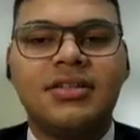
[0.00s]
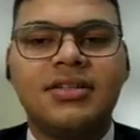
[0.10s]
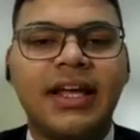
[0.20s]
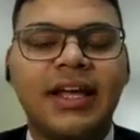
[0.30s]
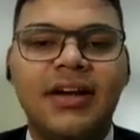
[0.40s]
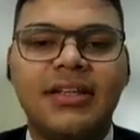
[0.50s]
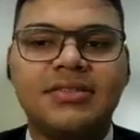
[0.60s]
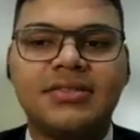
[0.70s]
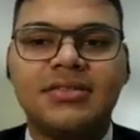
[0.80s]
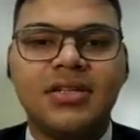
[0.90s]
So
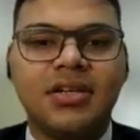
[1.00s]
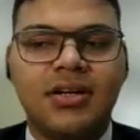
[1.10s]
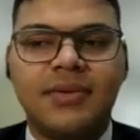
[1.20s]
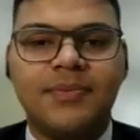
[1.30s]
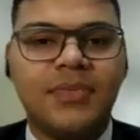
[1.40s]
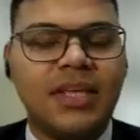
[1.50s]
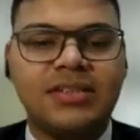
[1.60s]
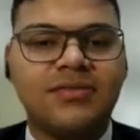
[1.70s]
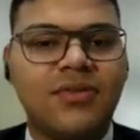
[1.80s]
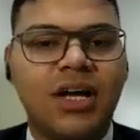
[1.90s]
second is
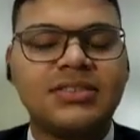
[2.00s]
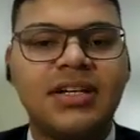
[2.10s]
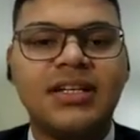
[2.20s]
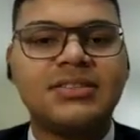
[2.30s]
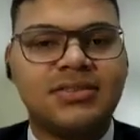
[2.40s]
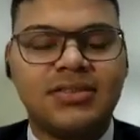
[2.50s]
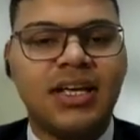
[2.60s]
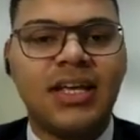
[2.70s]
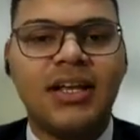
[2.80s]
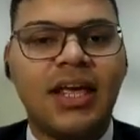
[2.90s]

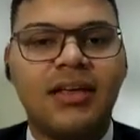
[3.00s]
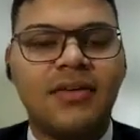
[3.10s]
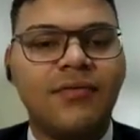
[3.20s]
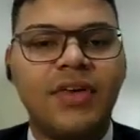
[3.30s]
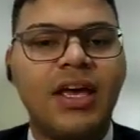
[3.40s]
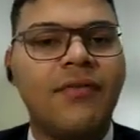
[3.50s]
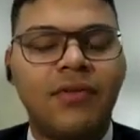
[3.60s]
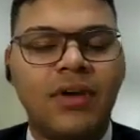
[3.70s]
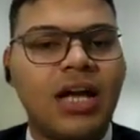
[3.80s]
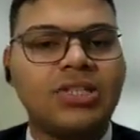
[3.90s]
vastness. Second, like we
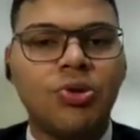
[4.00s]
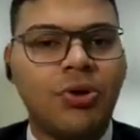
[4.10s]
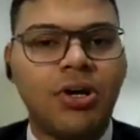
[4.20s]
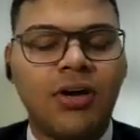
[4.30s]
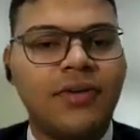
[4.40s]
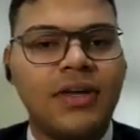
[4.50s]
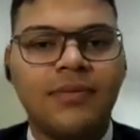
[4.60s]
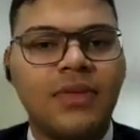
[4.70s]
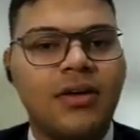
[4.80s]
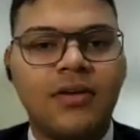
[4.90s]
have large
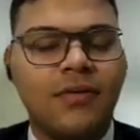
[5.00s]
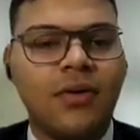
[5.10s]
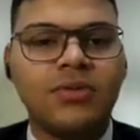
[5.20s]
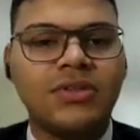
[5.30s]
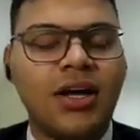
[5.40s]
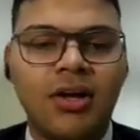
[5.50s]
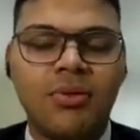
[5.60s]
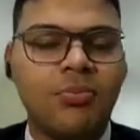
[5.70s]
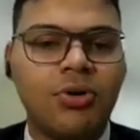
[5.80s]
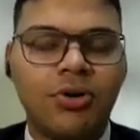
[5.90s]
topography from
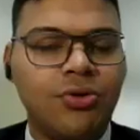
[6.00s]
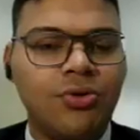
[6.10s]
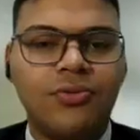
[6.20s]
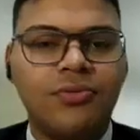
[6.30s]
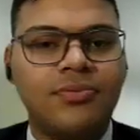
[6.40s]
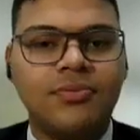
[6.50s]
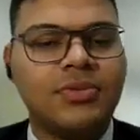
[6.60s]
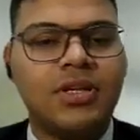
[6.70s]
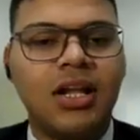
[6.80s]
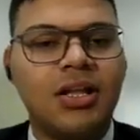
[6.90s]
Saharanpur to
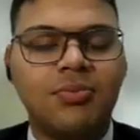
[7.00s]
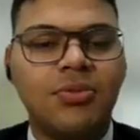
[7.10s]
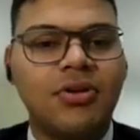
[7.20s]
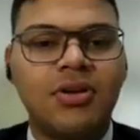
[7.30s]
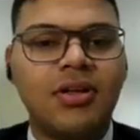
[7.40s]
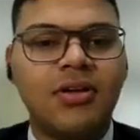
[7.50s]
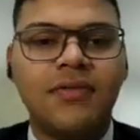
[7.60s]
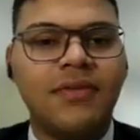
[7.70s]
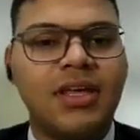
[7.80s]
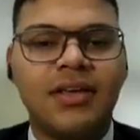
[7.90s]
Lalitpur.
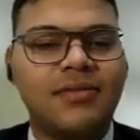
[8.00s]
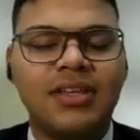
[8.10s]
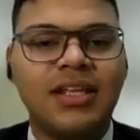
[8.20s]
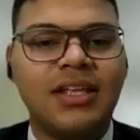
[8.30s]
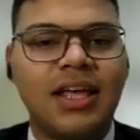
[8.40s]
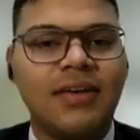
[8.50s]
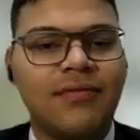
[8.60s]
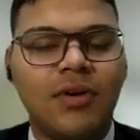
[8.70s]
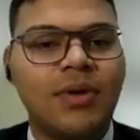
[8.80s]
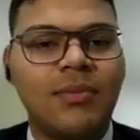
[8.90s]
We see
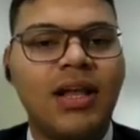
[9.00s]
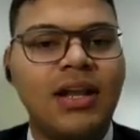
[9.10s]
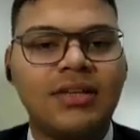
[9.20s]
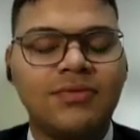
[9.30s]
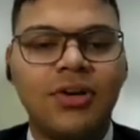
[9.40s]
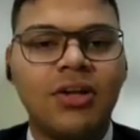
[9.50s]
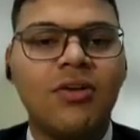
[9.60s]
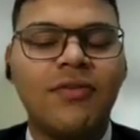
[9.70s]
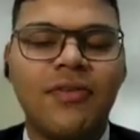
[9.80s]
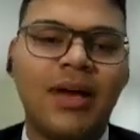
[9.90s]
like from Himalayas,
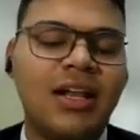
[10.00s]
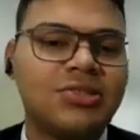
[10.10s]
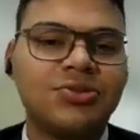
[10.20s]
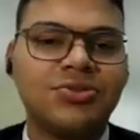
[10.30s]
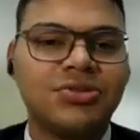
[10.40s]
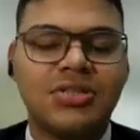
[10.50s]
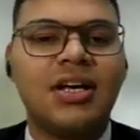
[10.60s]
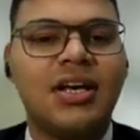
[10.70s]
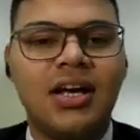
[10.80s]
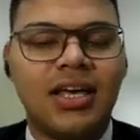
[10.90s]
foothills of Himalayas to
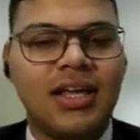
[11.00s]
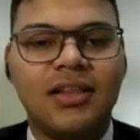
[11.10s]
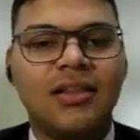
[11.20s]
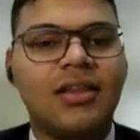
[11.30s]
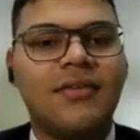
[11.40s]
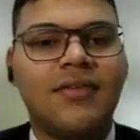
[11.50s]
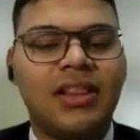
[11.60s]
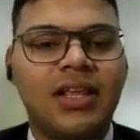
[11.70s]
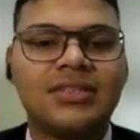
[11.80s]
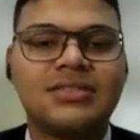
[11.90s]
again
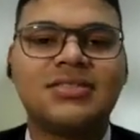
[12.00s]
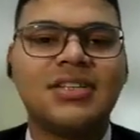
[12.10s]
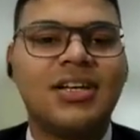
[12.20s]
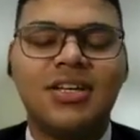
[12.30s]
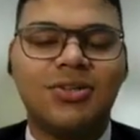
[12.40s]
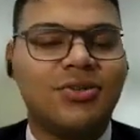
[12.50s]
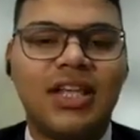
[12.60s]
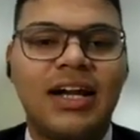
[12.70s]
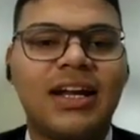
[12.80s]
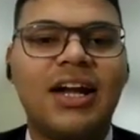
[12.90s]
the Vindhyas.
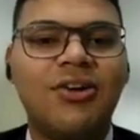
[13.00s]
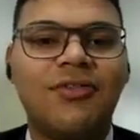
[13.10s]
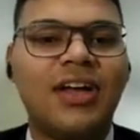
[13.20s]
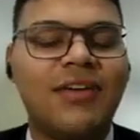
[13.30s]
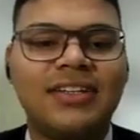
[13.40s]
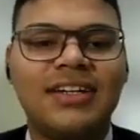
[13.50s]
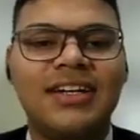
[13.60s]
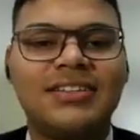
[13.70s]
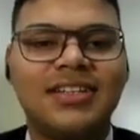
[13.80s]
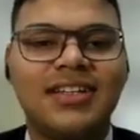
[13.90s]
So that kind of
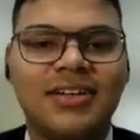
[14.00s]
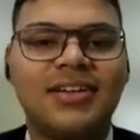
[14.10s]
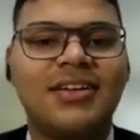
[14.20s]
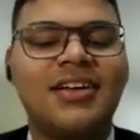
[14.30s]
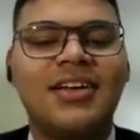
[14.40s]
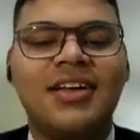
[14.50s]
diversity is there.